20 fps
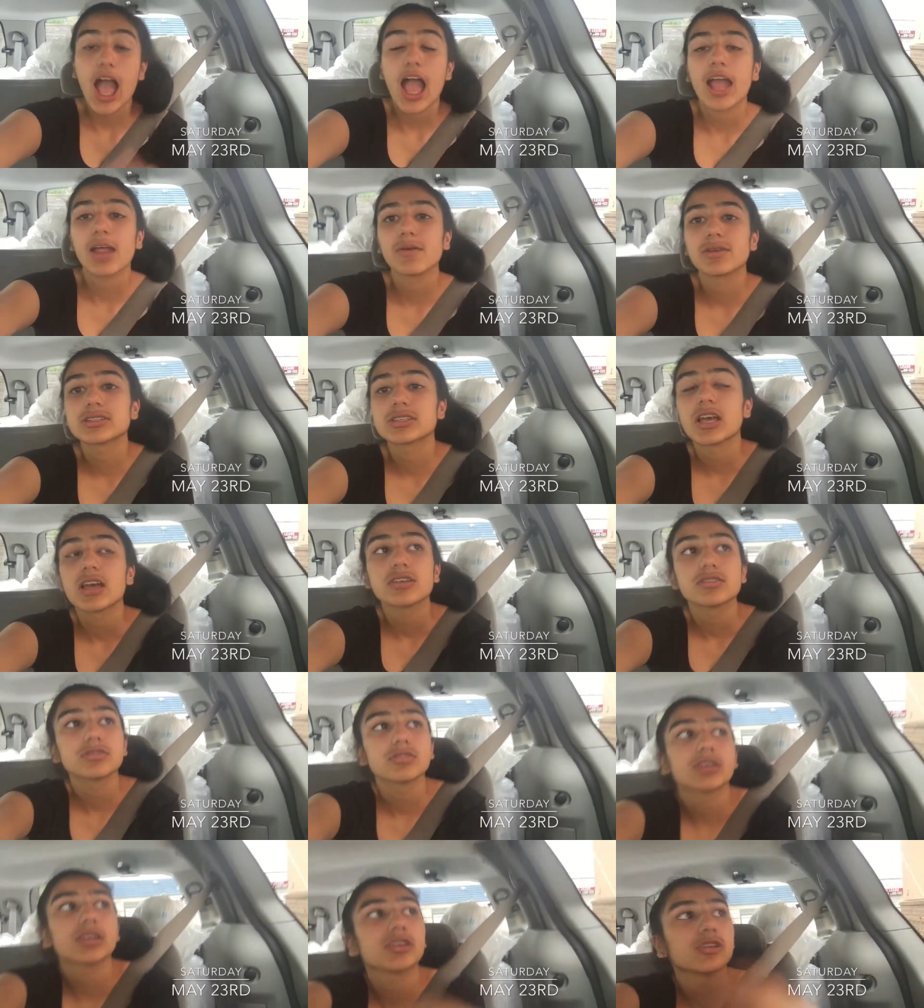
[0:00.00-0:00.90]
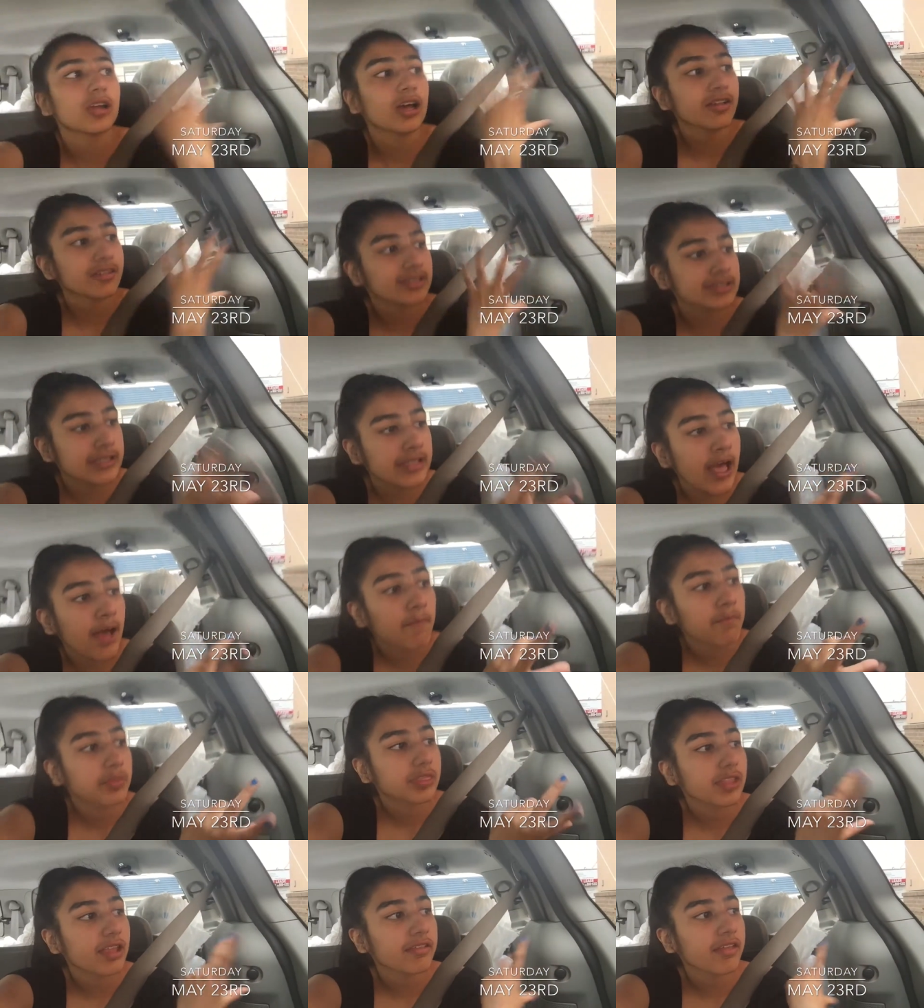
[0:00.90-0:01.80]
Anyways, so like you know how they say that
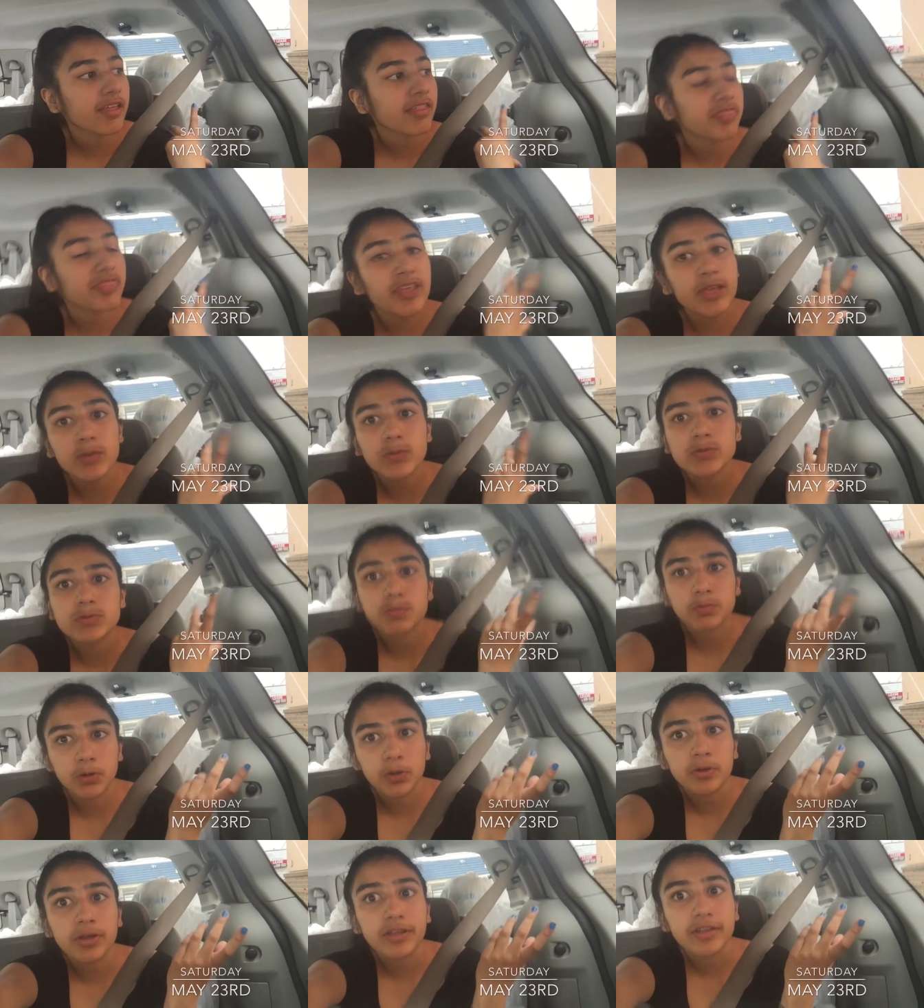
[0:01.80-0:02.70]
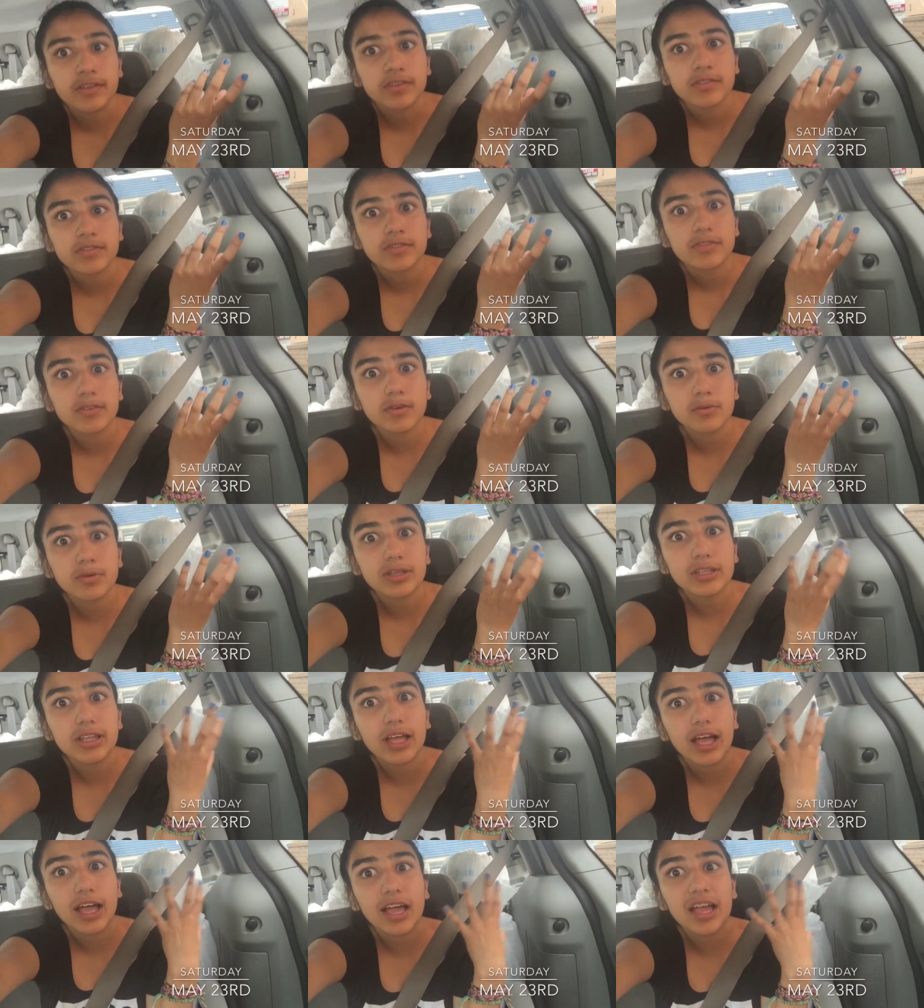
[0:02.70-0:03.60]
that thing was broken, so we
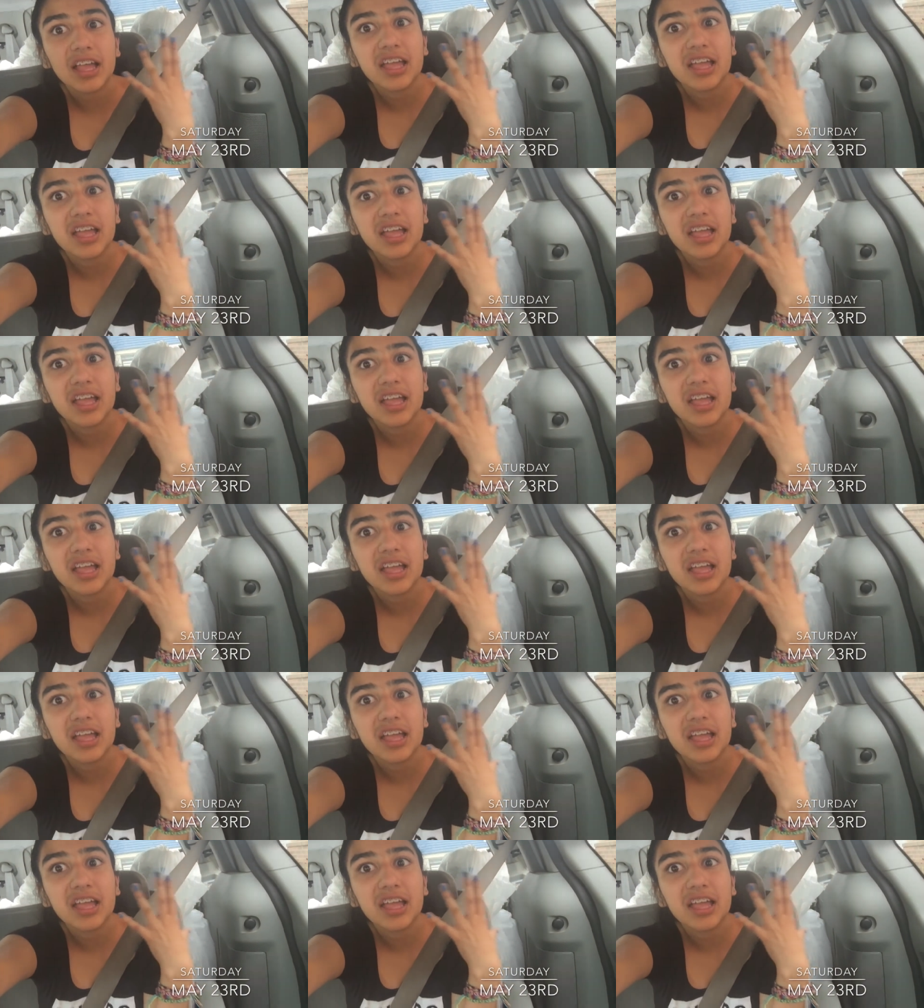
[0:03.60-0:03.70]
left.